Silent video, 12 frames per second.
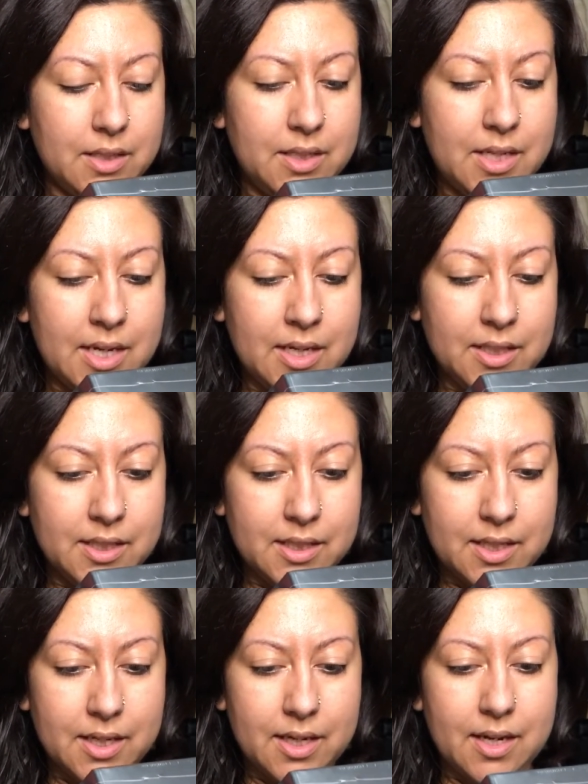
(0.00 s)
disc,
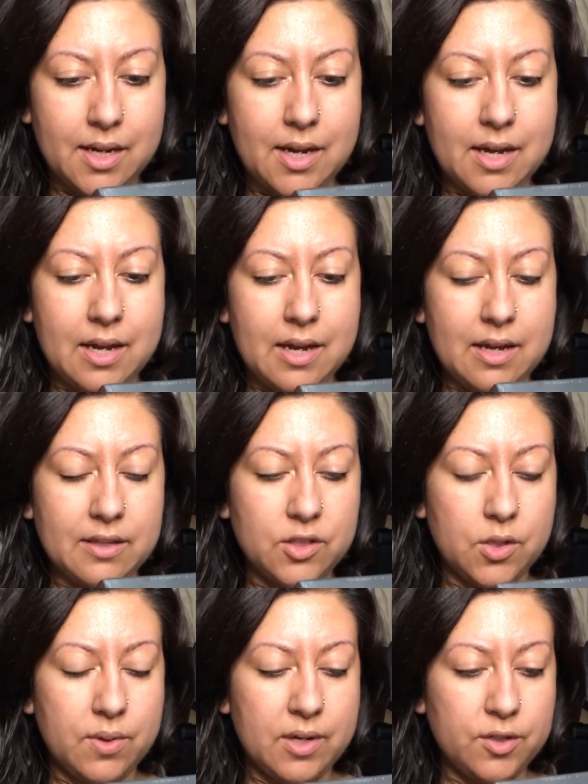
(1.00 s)

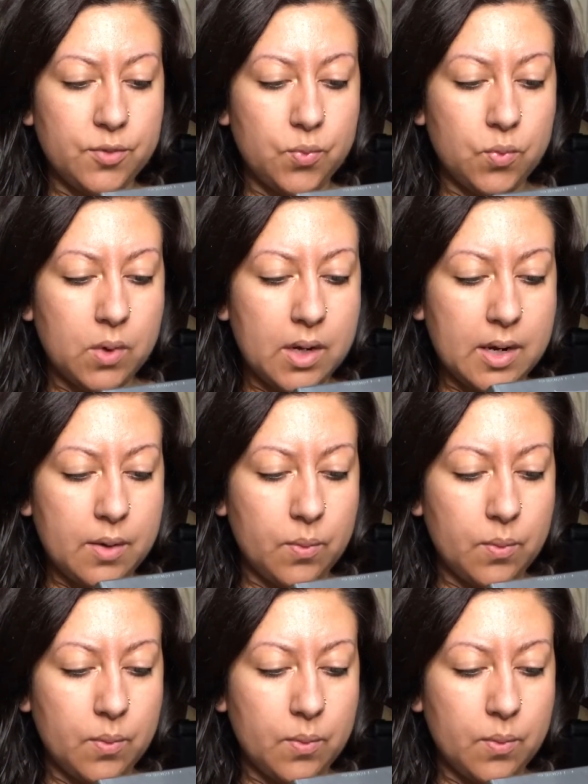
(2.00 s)
so there's I